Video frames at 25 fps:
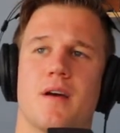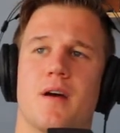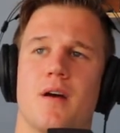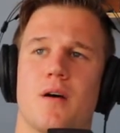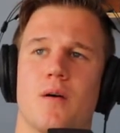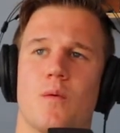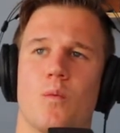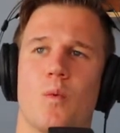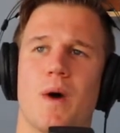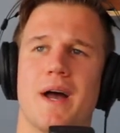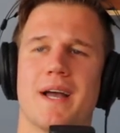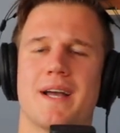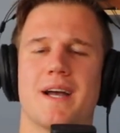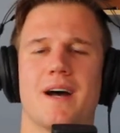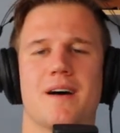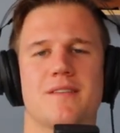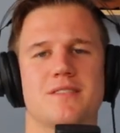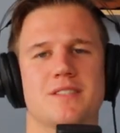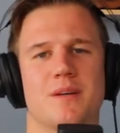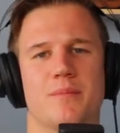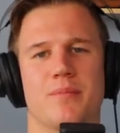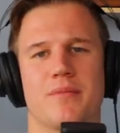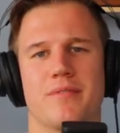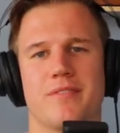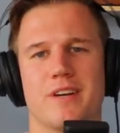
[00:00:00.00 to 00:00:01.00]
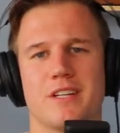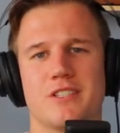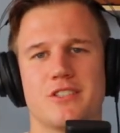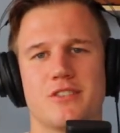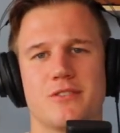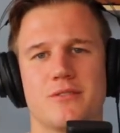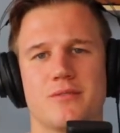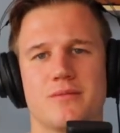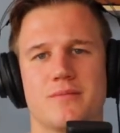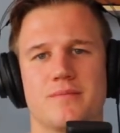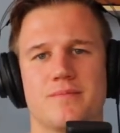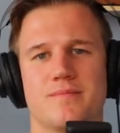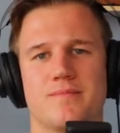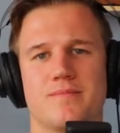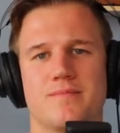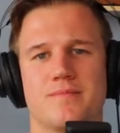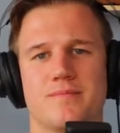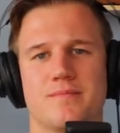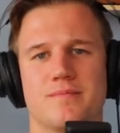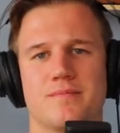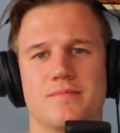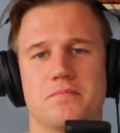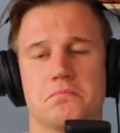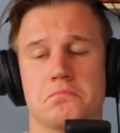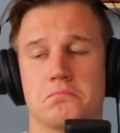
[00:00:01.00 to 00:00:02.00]
Why calves unprofessional?
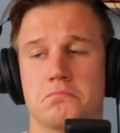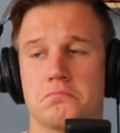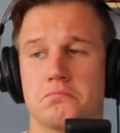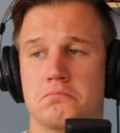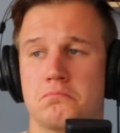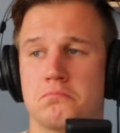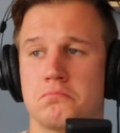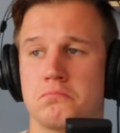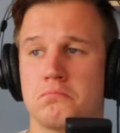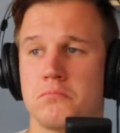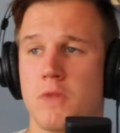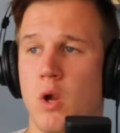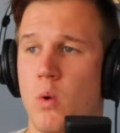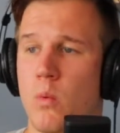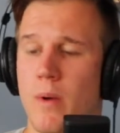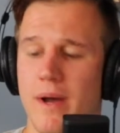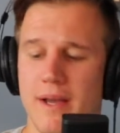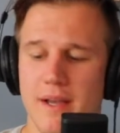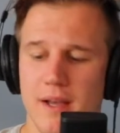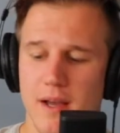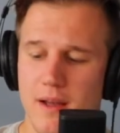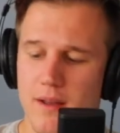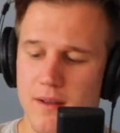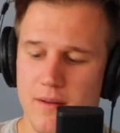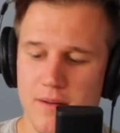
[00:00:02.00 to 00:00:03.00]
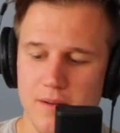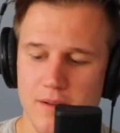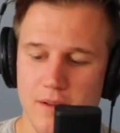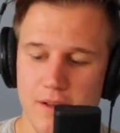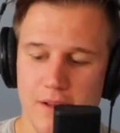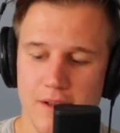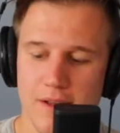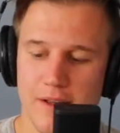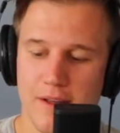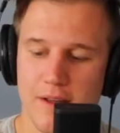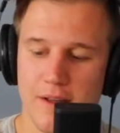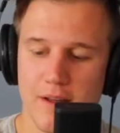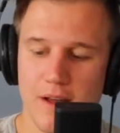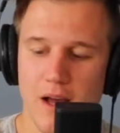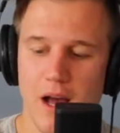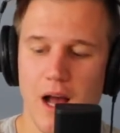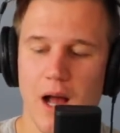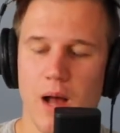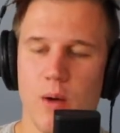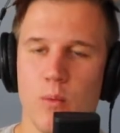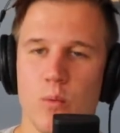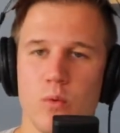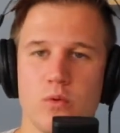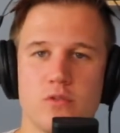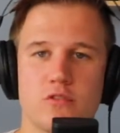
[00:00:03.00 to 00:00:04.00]
Why go? I
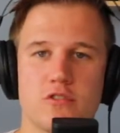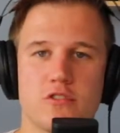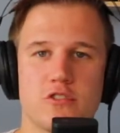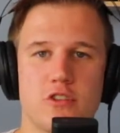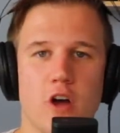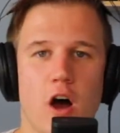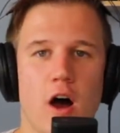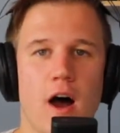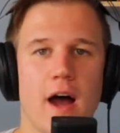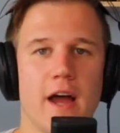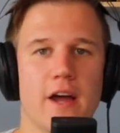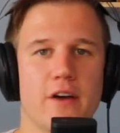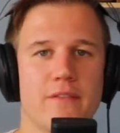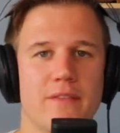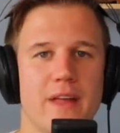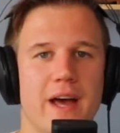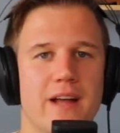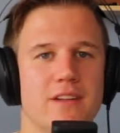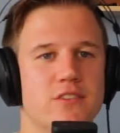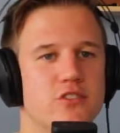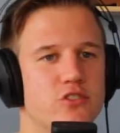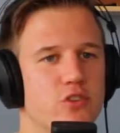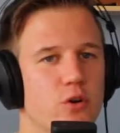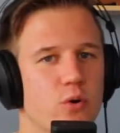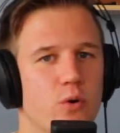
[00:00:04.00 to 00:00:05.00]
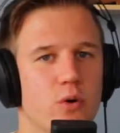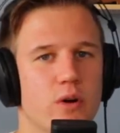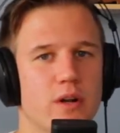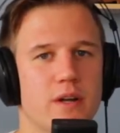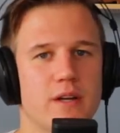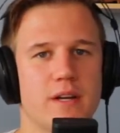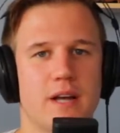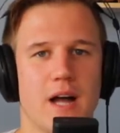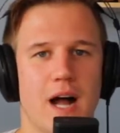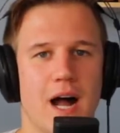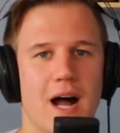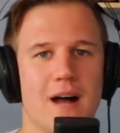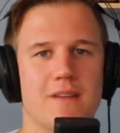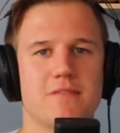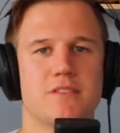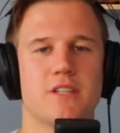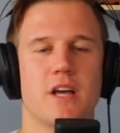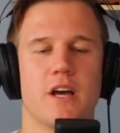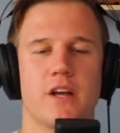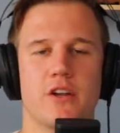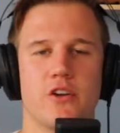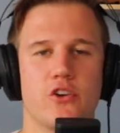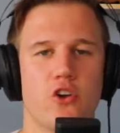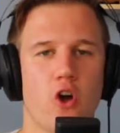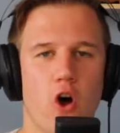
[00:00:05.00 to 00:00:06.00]
will die on that sword. Calves
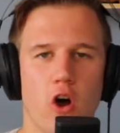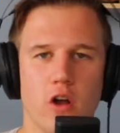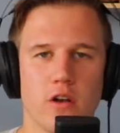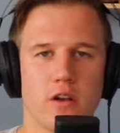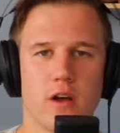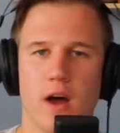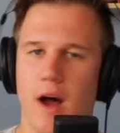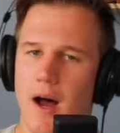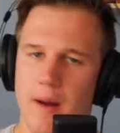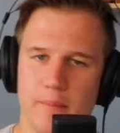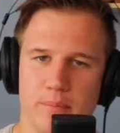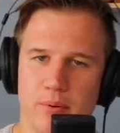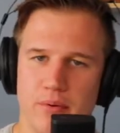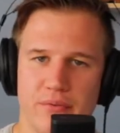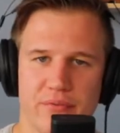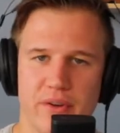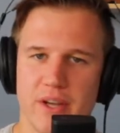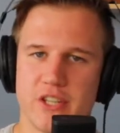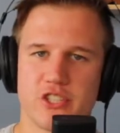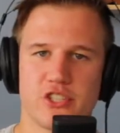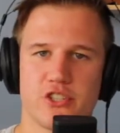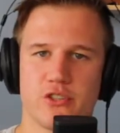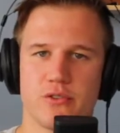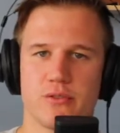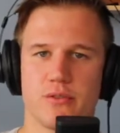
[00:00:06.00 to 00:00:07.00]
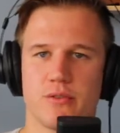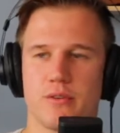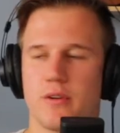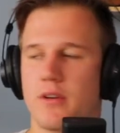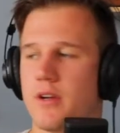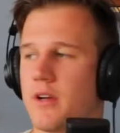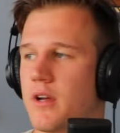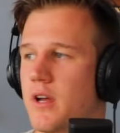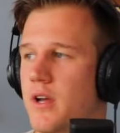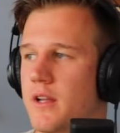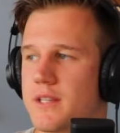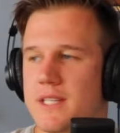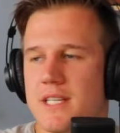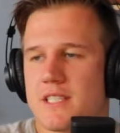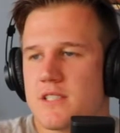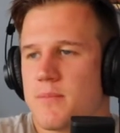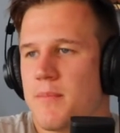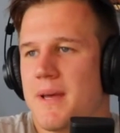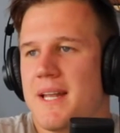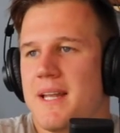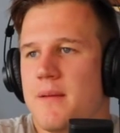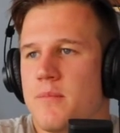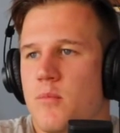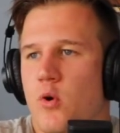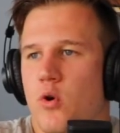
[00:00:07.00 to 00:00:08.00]
are not unprofessional. There's
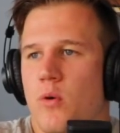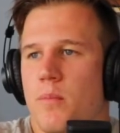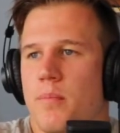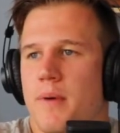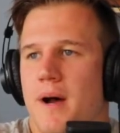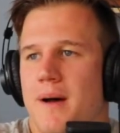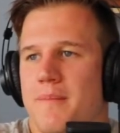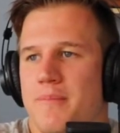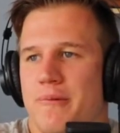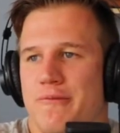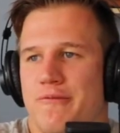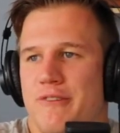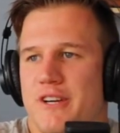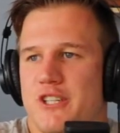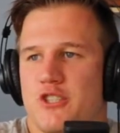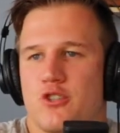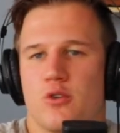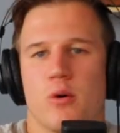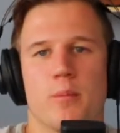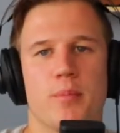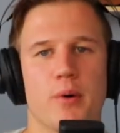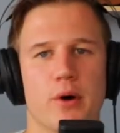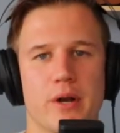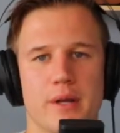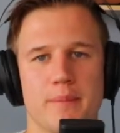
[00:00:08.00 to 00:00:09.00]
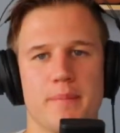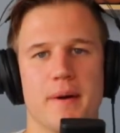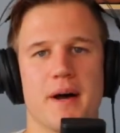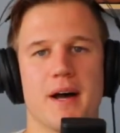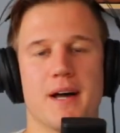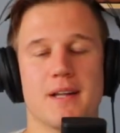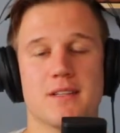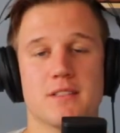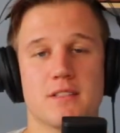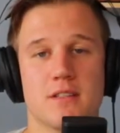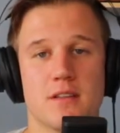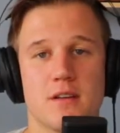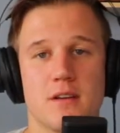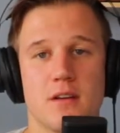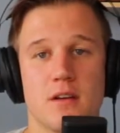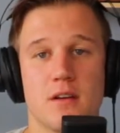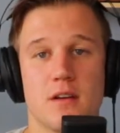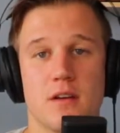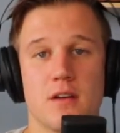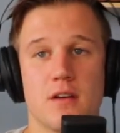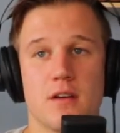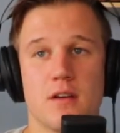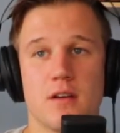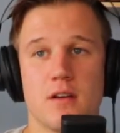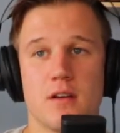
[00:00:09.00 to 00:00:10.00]
many more unprofessional body parts.
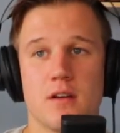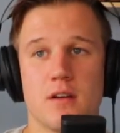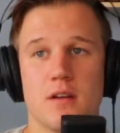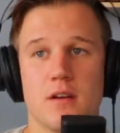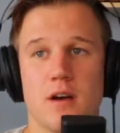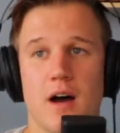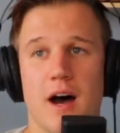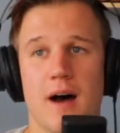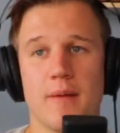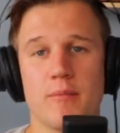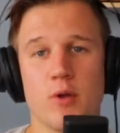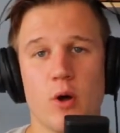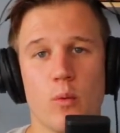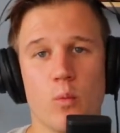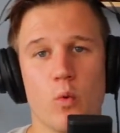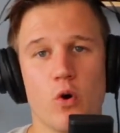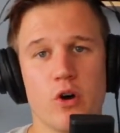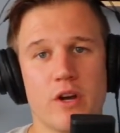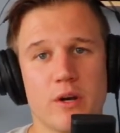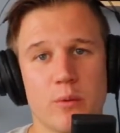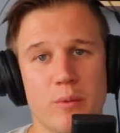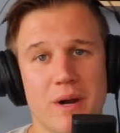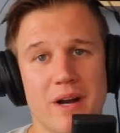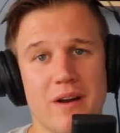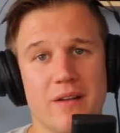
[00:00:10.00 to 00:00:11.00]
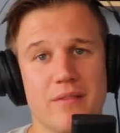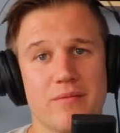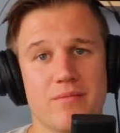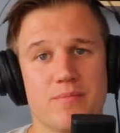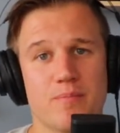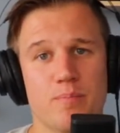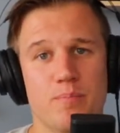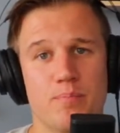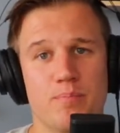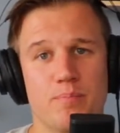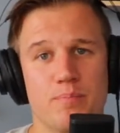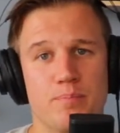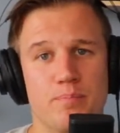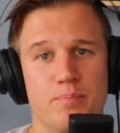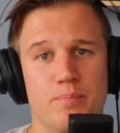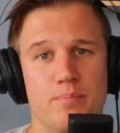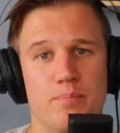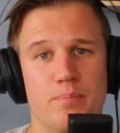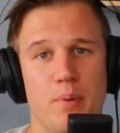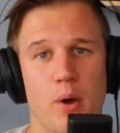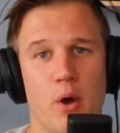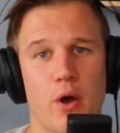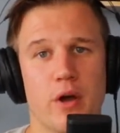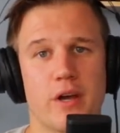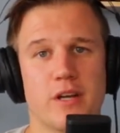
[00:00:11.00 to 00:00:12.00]
I'm not walking around in
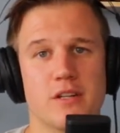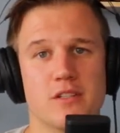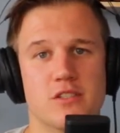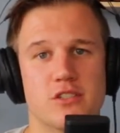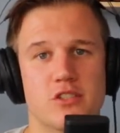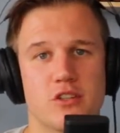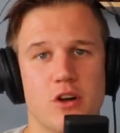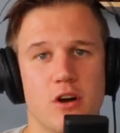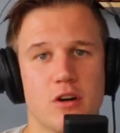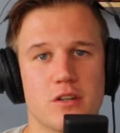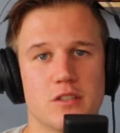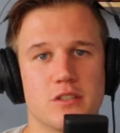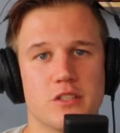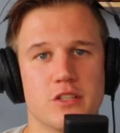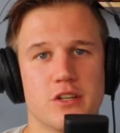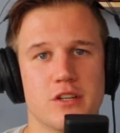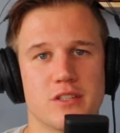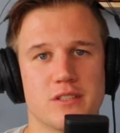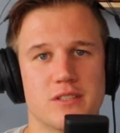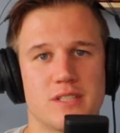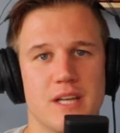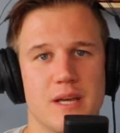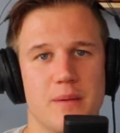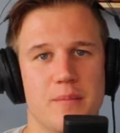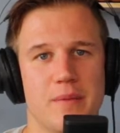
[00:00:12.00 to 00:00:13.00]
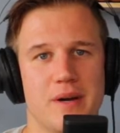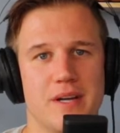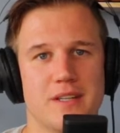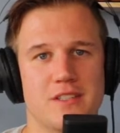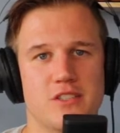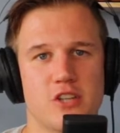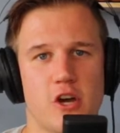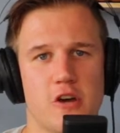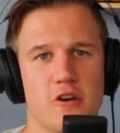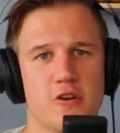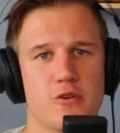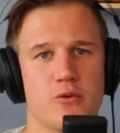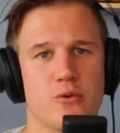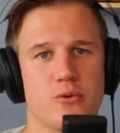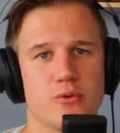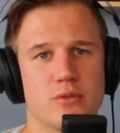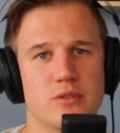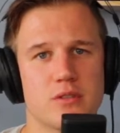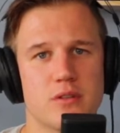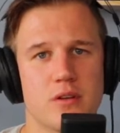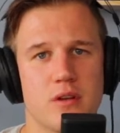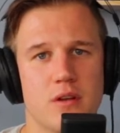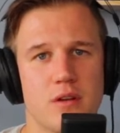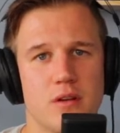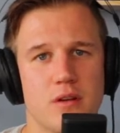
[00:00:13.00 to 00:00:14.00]
Birkenstocks. You're not seeing my toes.
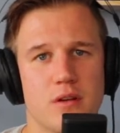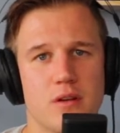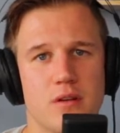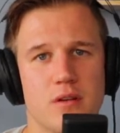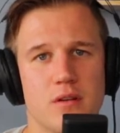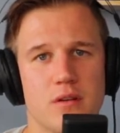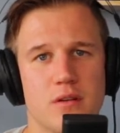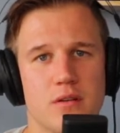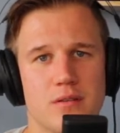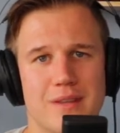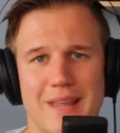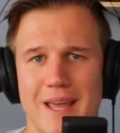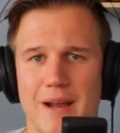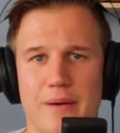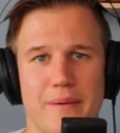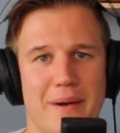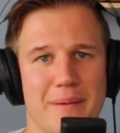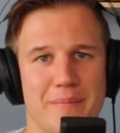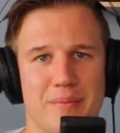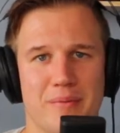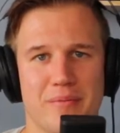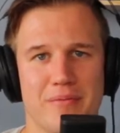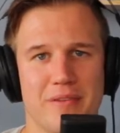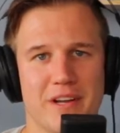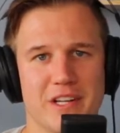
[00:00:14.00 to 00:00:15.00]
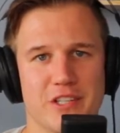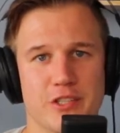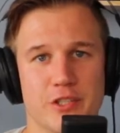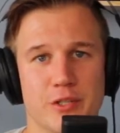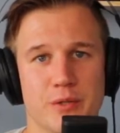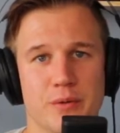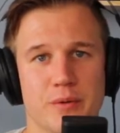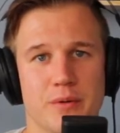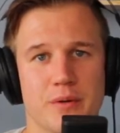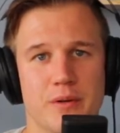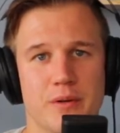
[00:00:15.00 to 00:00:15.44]
They're unprofessional.